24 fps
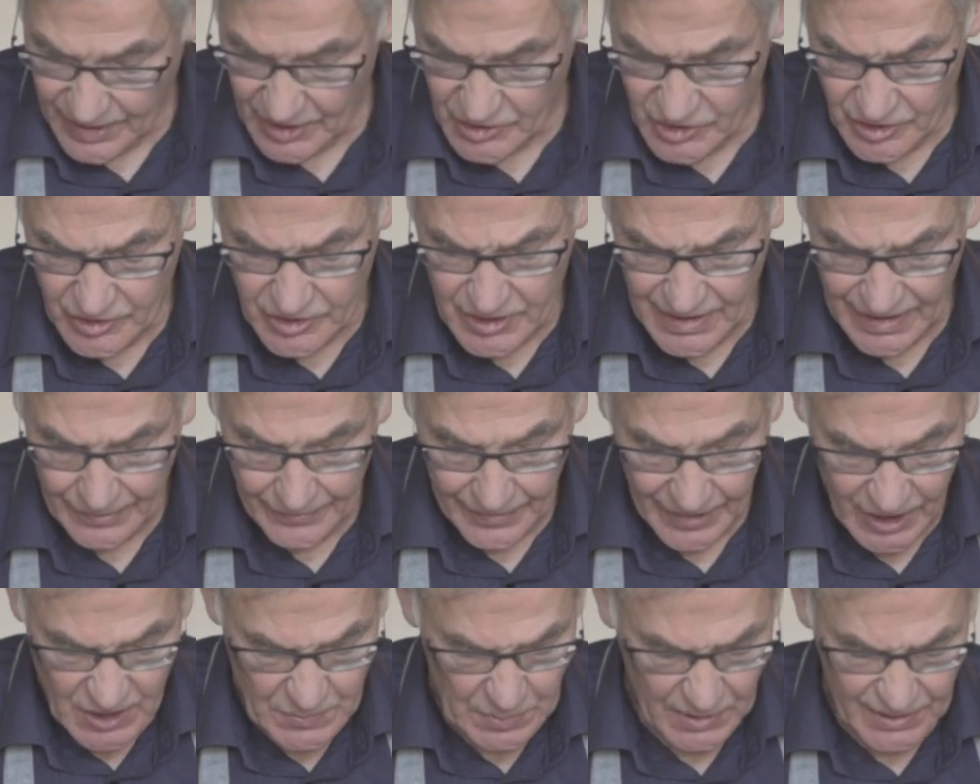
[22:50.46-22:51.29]
kitchens
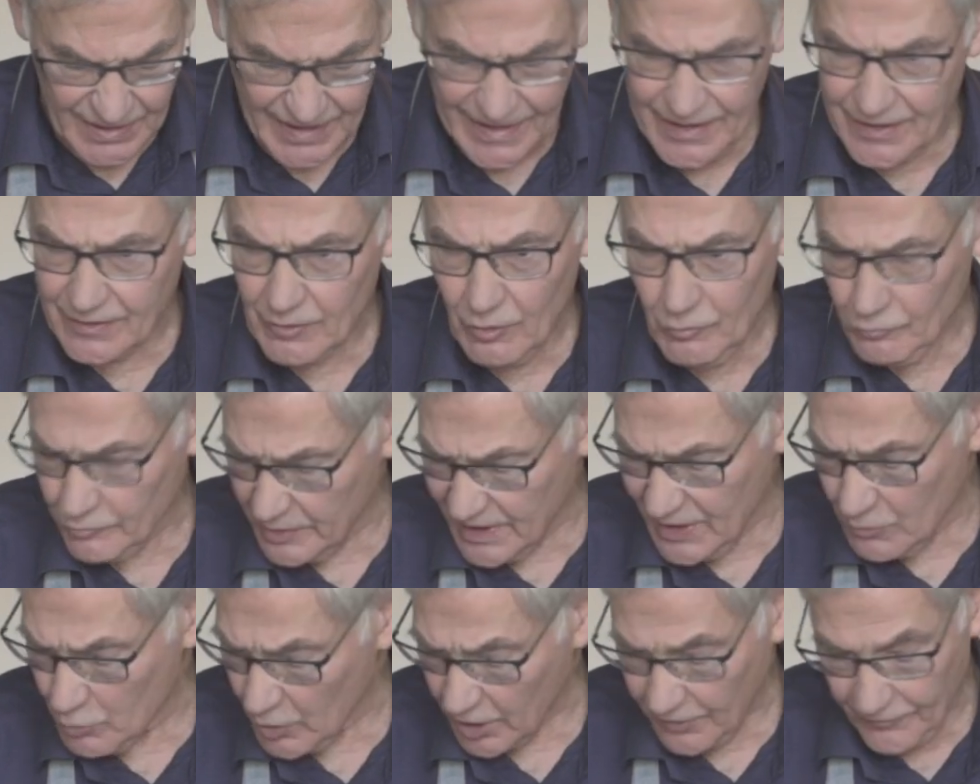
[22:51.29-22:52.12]
nowadays, but they don't
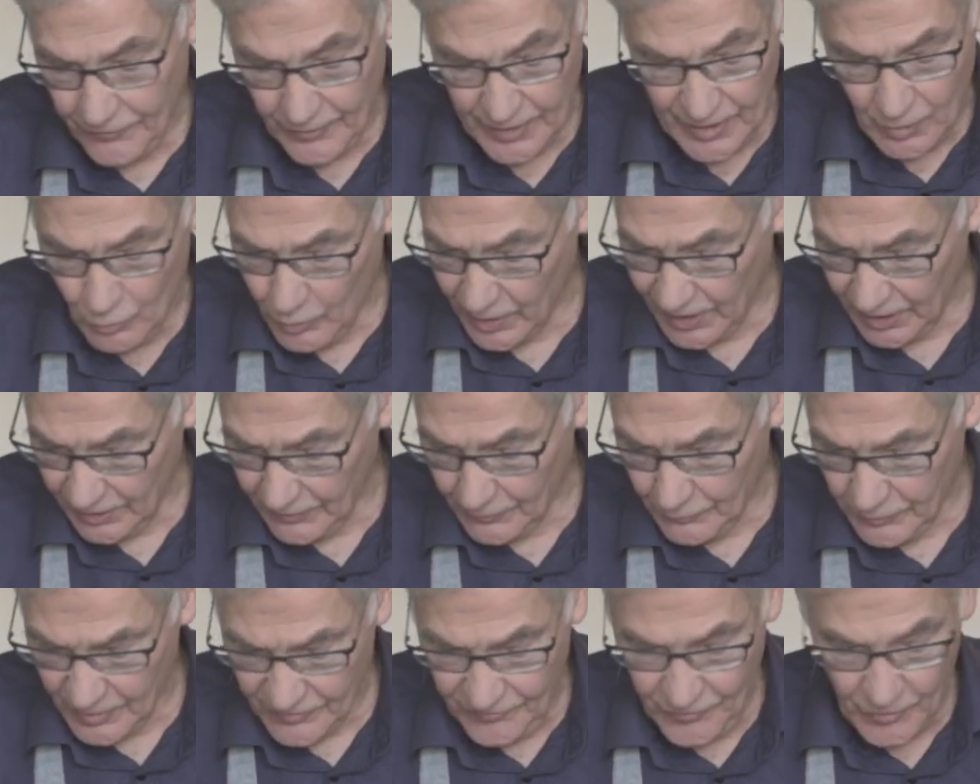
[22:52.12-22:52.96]
really work very
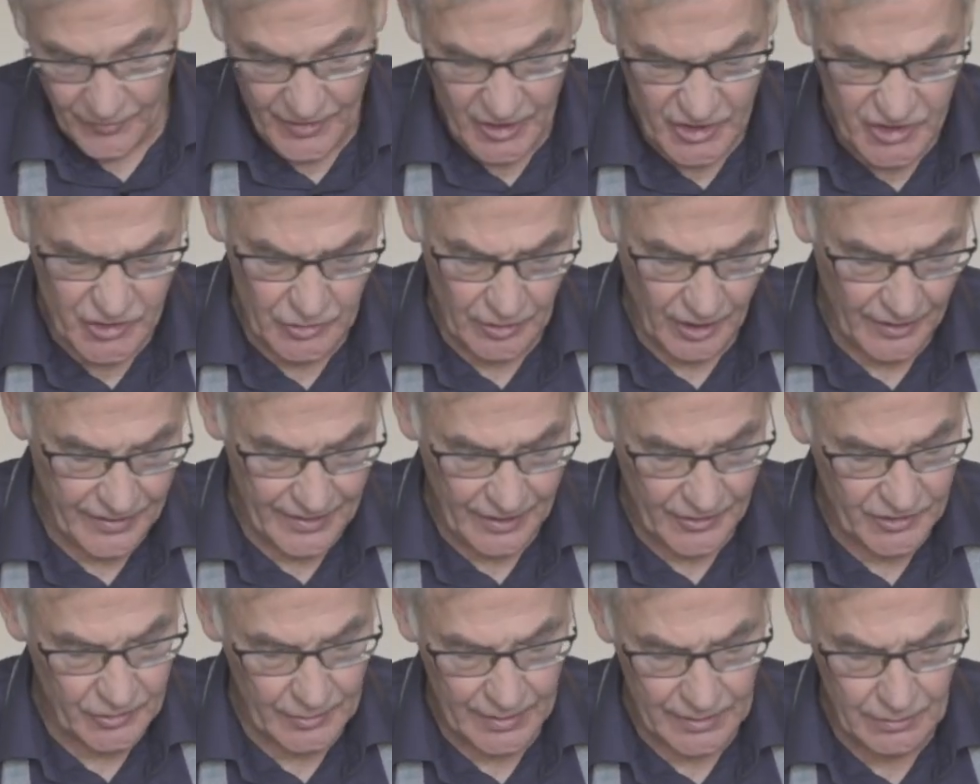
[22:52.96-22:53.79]
well for this sort of
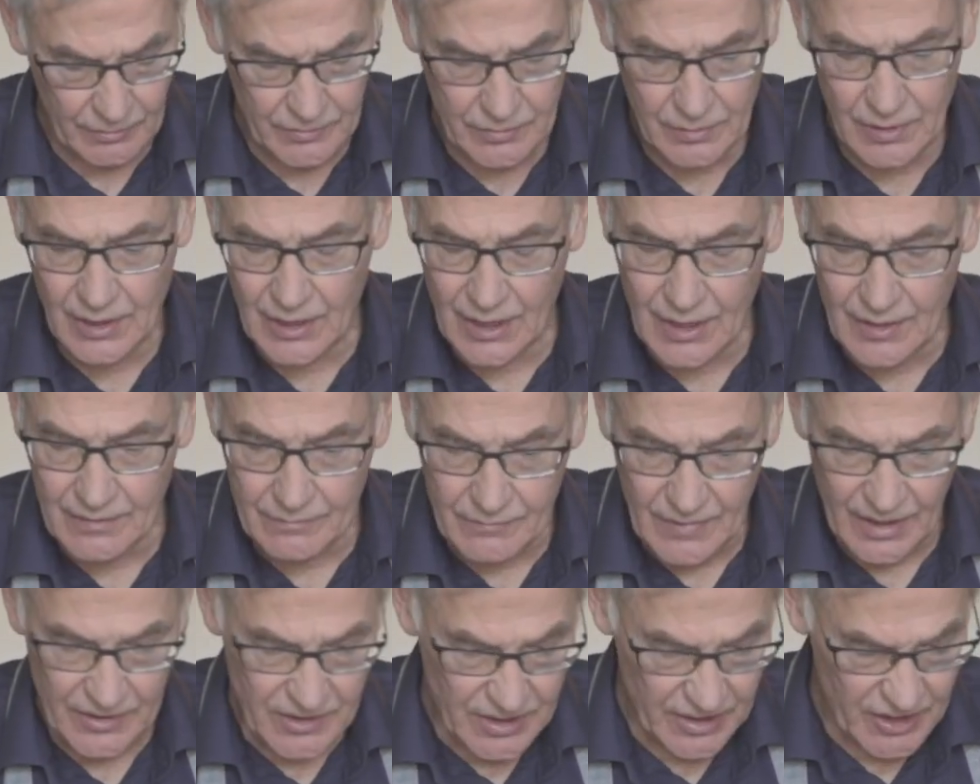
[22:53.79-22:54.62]
thing. So
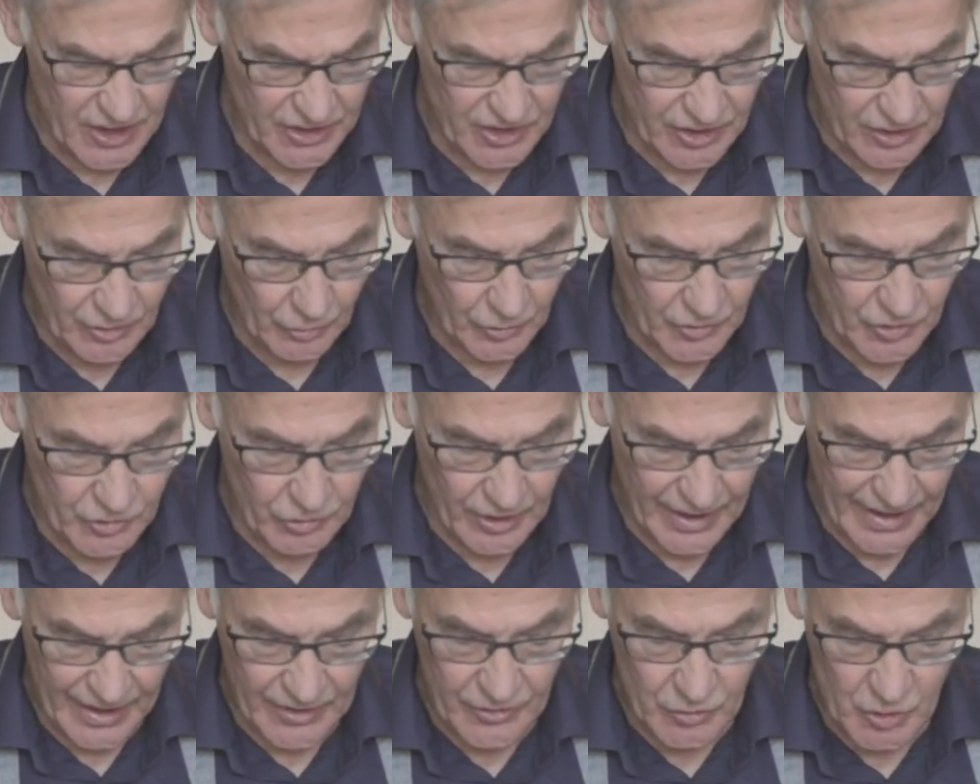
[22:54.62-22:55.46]
I suggest you don't
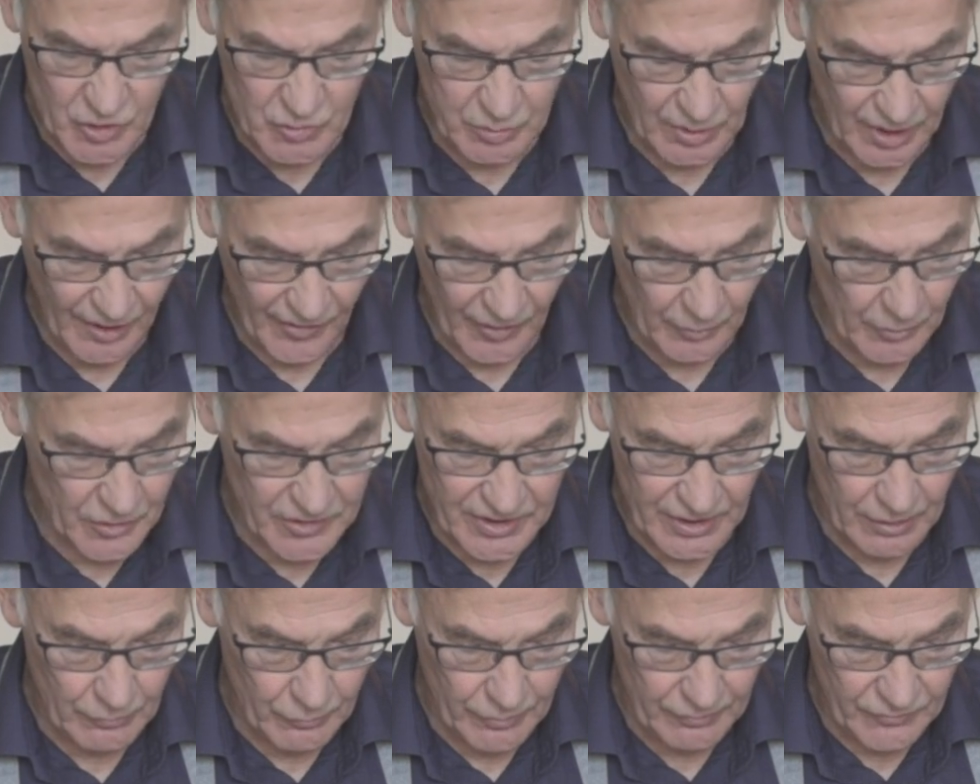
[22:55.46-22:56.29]
try and use one of those.
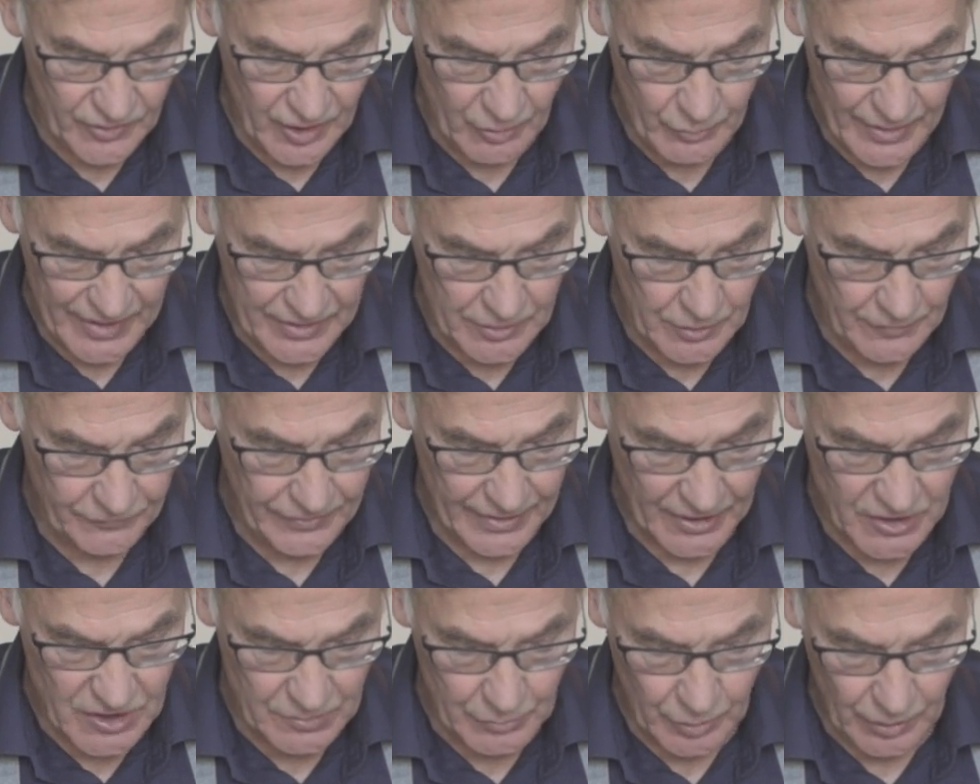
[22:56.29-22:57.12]
They're way too
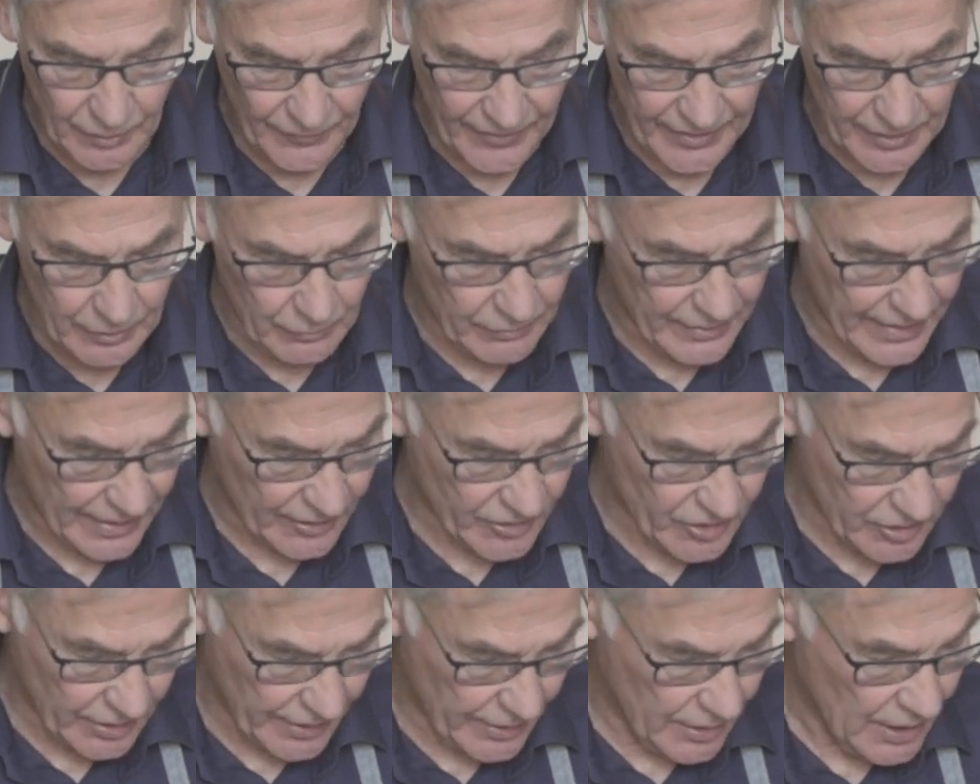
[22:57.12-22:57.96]
flexible. They don't
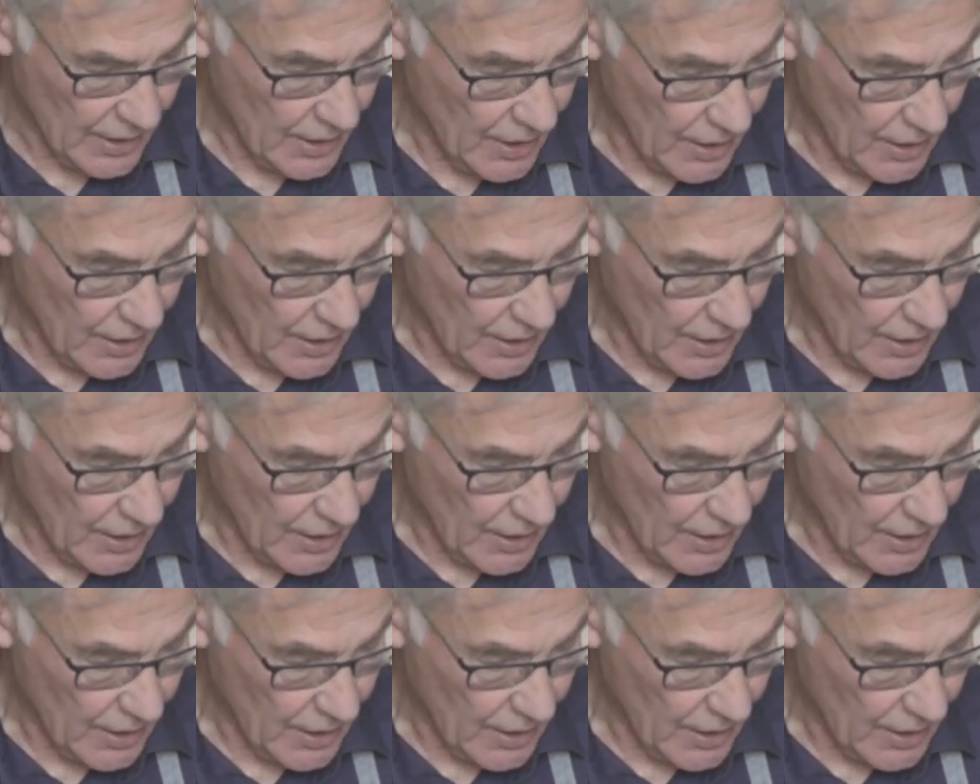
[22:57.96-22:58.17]
actually